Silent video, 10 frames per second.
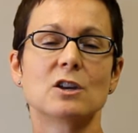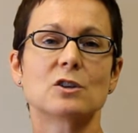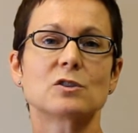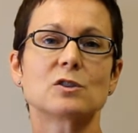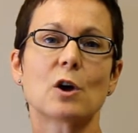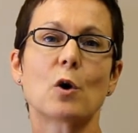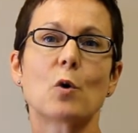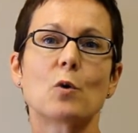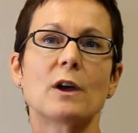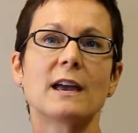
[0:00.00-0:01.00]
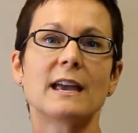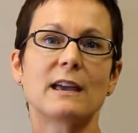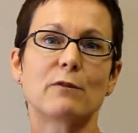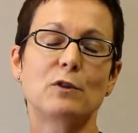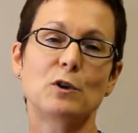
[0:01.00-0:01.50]
So
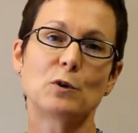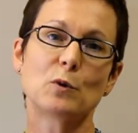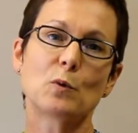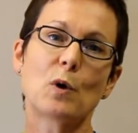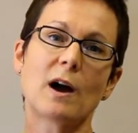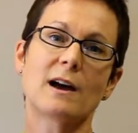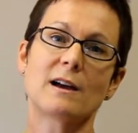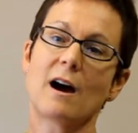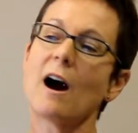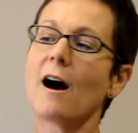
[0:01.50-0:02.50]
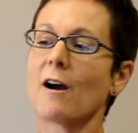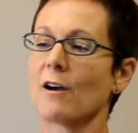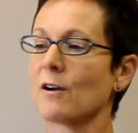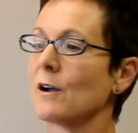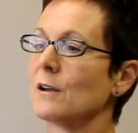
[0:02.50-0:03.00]
if you
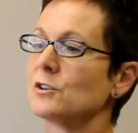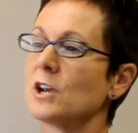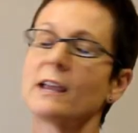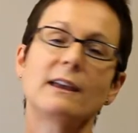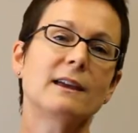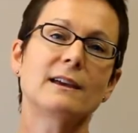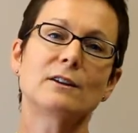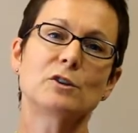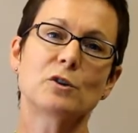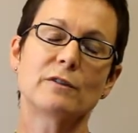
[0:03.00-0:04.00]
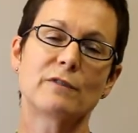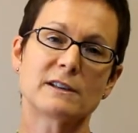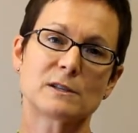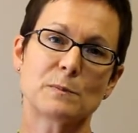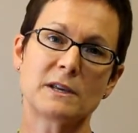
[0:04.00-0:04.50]
are checking in on your
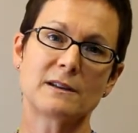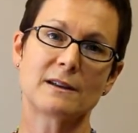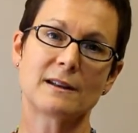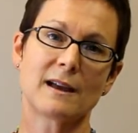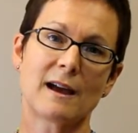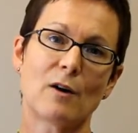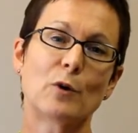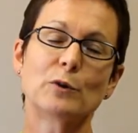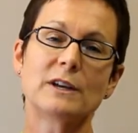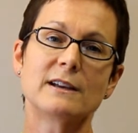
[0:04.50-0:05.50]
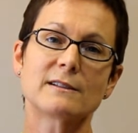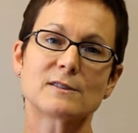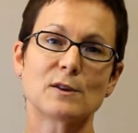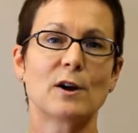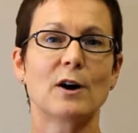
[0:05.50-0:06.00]
investment
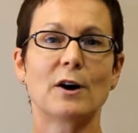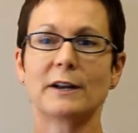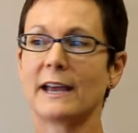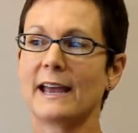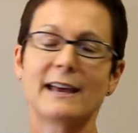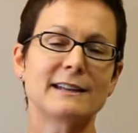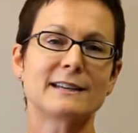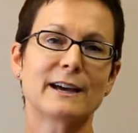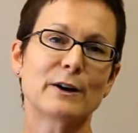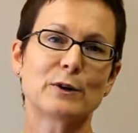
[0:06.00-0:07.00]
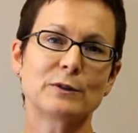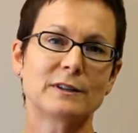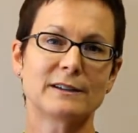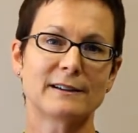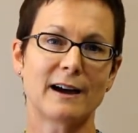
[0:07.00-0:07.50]
holdings on a handheld
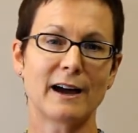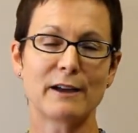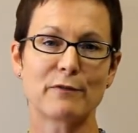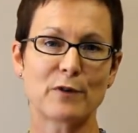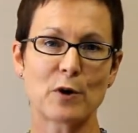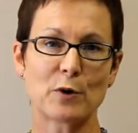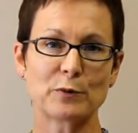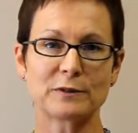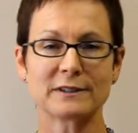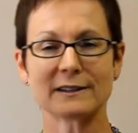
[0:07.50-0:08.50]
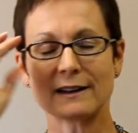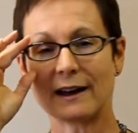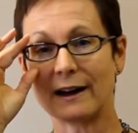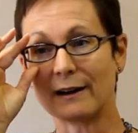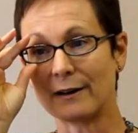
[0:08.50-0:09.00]
iPhone
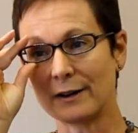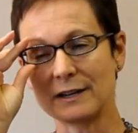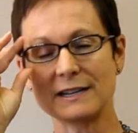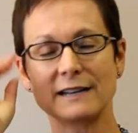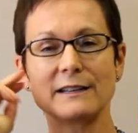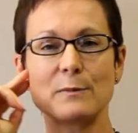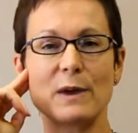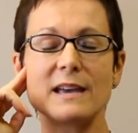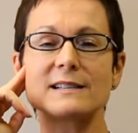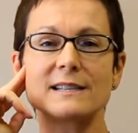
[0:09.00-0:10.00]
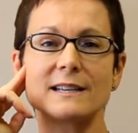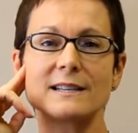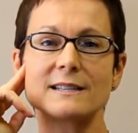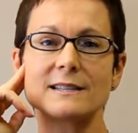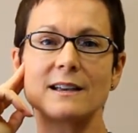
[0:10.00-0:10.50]
on a daily
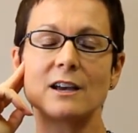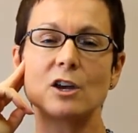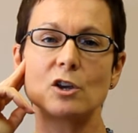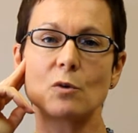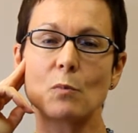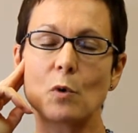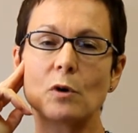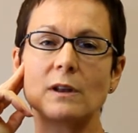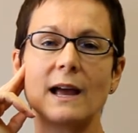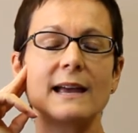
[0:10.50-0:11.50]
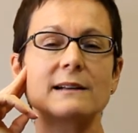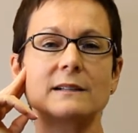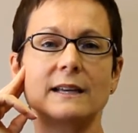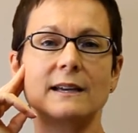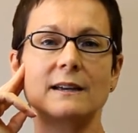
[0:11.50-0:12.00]
basis, you're more
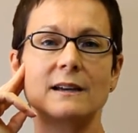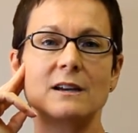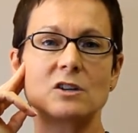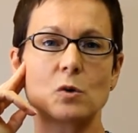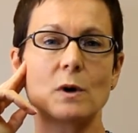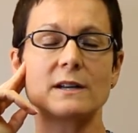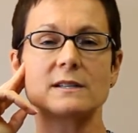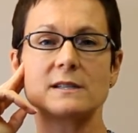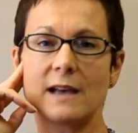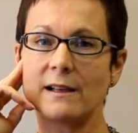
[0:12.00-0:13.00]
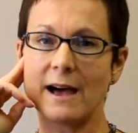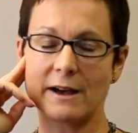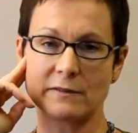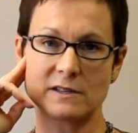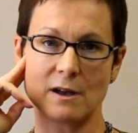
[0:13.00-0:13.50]
likely to want to sell
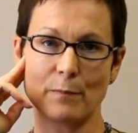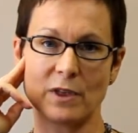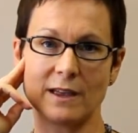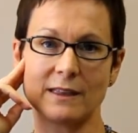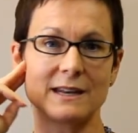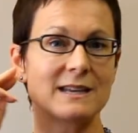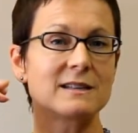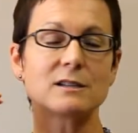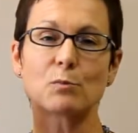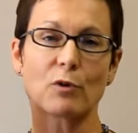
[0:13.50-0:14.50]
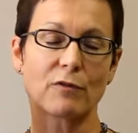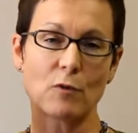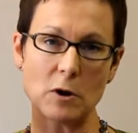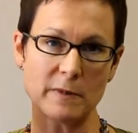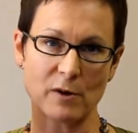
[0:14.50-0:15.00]
out of something that isn't
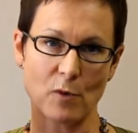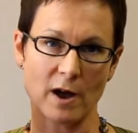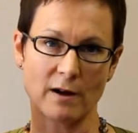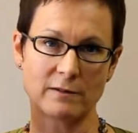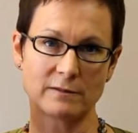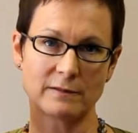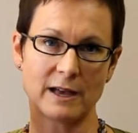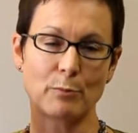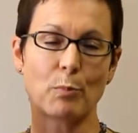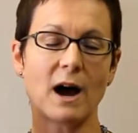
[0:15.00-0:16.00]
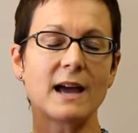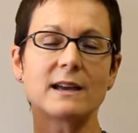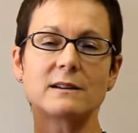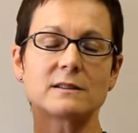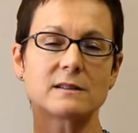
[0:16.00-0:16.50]
performing well and buy
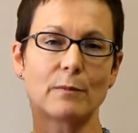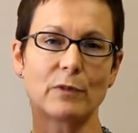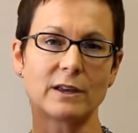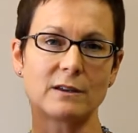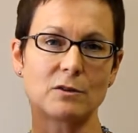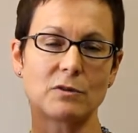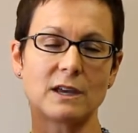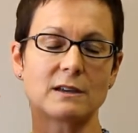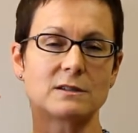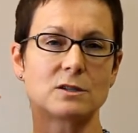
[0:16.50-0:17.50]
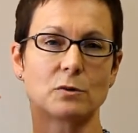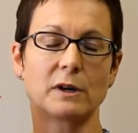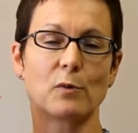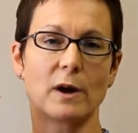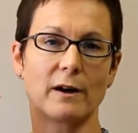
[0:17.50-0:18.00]
into something that you think is
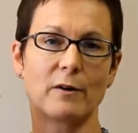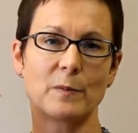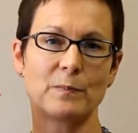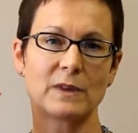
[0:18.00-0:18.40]
doing well.